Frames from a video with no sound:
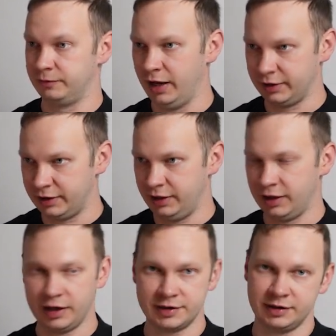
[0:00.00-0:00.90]
And
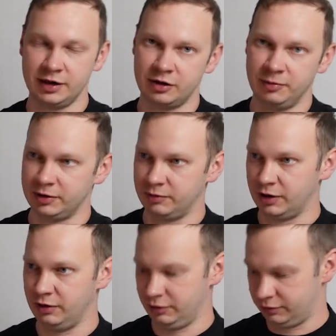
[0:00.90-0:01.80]
here as an argument we're
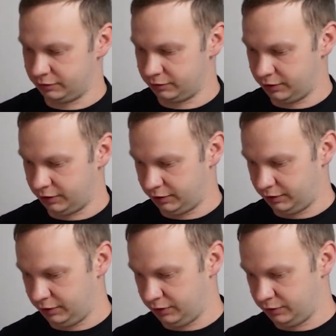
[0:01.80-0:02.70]
going to
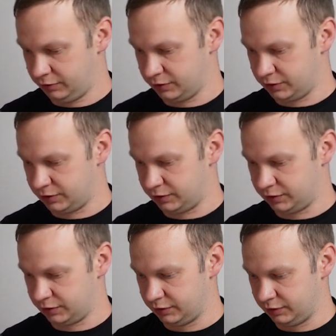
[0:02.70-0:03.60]

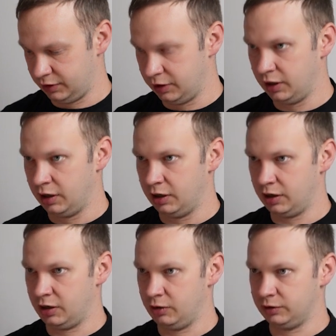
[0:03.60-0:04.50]
use
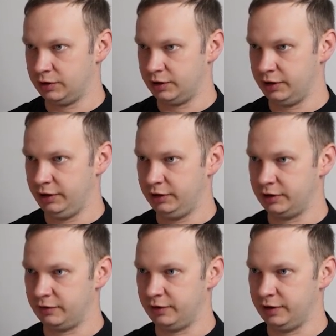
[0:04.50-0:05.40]
router
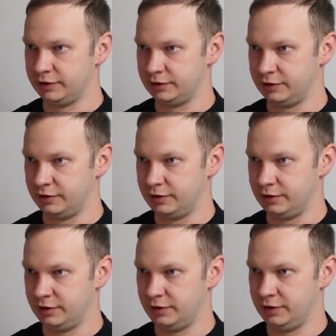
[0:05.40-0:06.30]
interface.
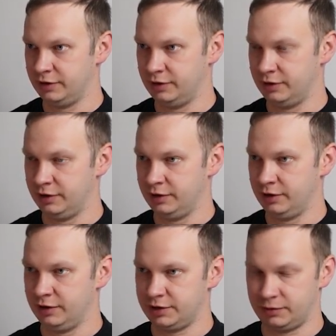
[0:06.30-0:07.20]

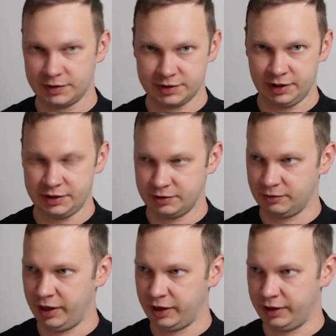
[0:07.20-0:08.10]
That was the reason
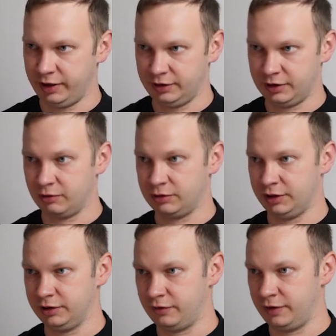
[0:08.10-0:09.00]
why I created router
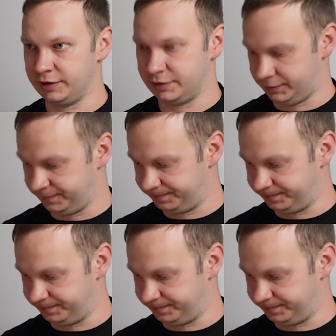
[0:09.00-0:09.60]
interface.